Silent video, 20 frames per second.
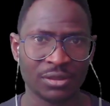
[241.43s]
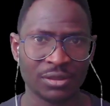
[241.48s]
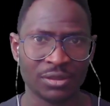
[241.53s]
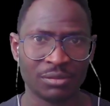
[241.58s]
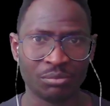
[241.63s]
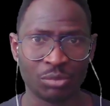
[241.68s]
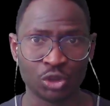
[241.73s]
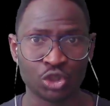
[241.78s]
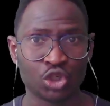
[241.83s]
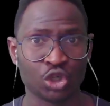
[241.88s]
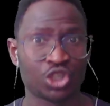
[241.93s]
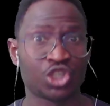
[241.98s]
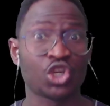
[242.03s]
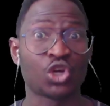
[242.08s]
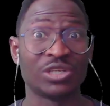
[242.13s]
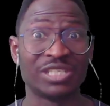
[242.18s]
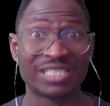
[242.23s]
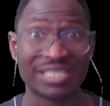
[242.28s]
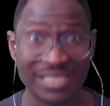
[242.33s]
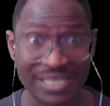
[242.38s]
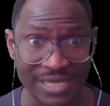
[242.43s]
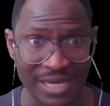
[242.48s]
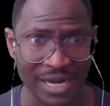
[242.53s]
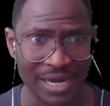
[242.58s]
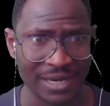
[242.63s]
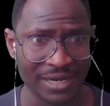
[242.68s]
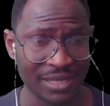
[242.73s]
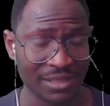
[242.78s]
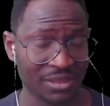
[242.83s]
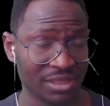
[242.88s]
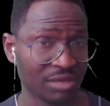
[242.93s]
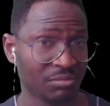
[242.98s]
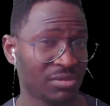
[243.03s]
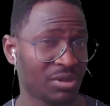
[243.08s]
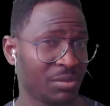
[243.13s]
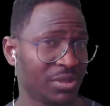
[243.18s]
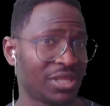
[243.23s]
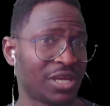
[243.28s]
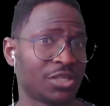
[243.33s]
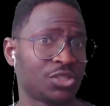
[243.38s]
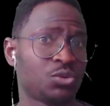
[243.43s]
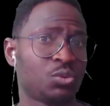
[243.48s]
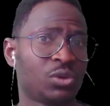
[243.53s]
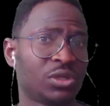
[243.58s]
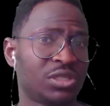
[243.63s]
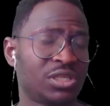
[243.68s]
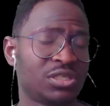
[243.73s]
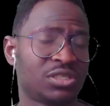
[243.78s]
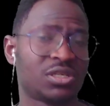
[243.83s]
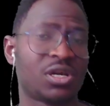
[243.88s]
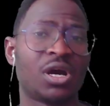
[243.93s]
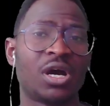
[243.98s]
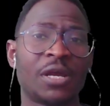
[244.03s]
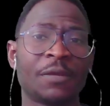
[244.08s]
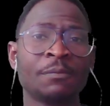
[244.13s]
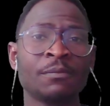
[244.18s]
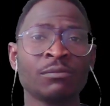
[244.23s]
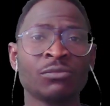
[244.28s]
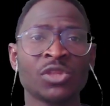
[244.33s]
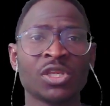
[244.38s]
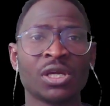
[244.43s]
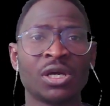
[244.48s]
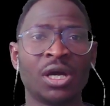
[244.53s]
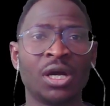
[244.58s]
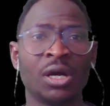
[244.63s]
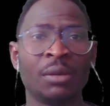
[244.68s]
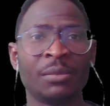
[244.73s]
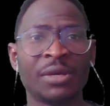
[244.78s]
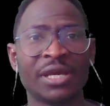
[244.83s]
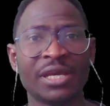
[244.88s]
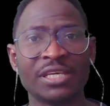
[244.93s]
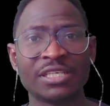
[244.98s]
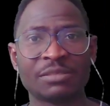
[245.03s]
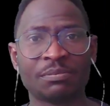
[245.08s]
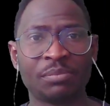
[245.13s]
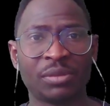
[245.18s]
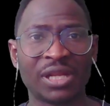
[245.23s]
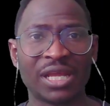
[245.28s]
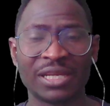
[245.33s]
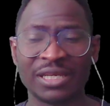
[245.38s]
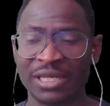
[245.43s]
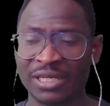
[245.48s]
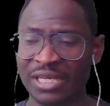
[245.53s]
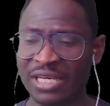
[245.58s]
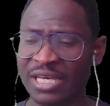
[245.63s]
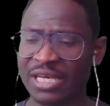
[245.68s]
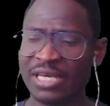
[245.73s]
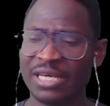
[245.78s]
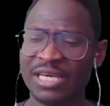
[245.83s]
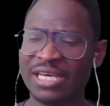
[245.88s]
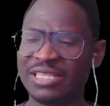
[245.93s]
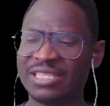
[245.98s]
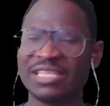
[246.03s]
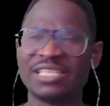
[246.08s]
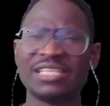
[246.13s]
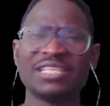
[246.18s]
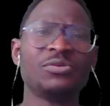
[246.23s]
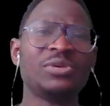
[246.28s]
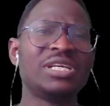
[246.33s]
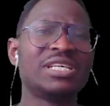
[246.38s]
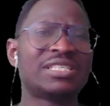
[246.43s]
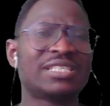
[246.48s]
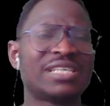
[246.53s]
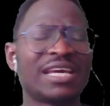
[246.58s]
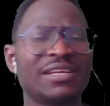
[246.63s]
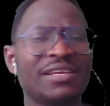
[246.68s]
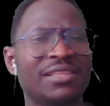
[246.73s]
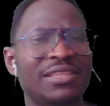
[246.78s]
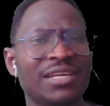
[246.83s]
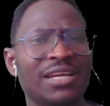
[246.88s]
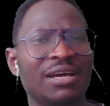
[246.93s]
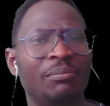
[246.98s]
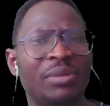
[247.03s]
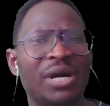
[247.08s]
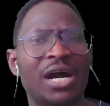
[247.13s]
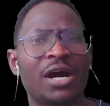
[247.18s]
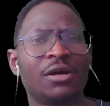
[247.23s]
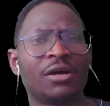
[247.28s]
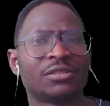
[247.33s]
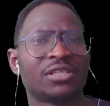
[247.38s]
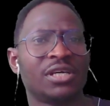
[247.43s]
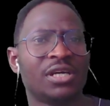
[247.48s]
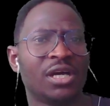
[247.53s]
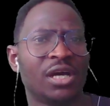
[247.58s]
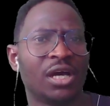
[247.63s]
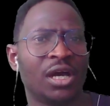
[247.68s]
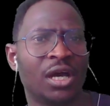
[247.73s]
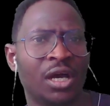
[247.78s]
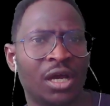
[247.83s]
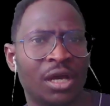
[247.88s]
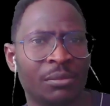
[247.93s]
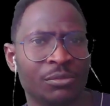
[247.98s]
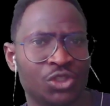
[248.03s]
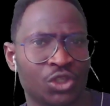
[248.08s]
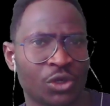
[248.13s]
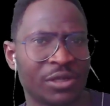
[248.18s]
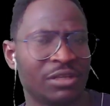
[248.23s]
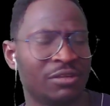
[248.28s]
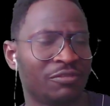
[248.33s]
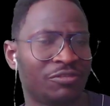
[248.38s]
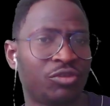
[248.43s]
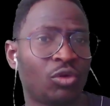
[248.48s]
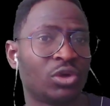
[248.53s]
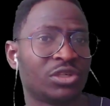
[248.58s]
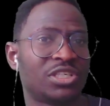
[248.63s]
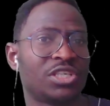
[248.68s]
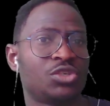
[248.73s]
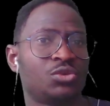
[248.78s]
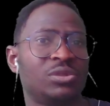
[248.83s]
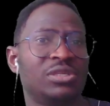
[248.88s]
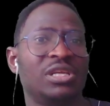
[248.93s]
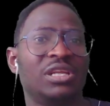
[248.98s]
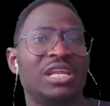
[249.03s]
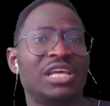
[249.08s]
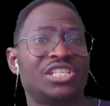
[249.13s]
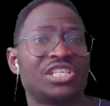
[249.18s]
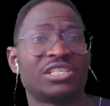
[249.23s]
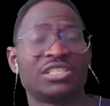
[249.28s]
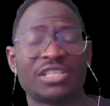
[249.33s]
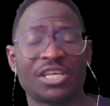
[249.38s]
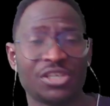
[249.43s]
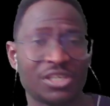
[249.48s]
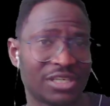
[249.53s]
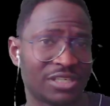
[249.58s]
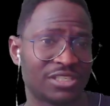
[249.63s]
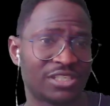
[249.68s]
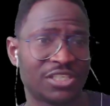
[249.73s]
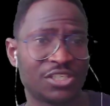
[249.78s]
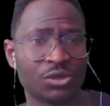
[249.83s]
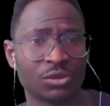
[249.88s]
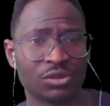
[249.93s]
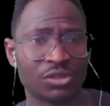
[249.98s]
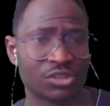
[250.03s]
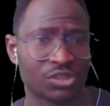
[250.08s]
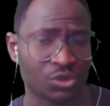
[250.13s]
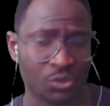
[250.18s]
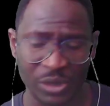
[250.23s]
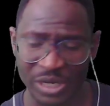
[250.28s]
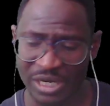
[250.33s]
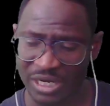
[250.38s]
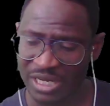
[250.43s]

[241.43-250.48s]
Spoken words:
but just consider. And I think maybe that's what this guy is planning. He didn't really say anything about joining forces with the legends that you can see on the screen.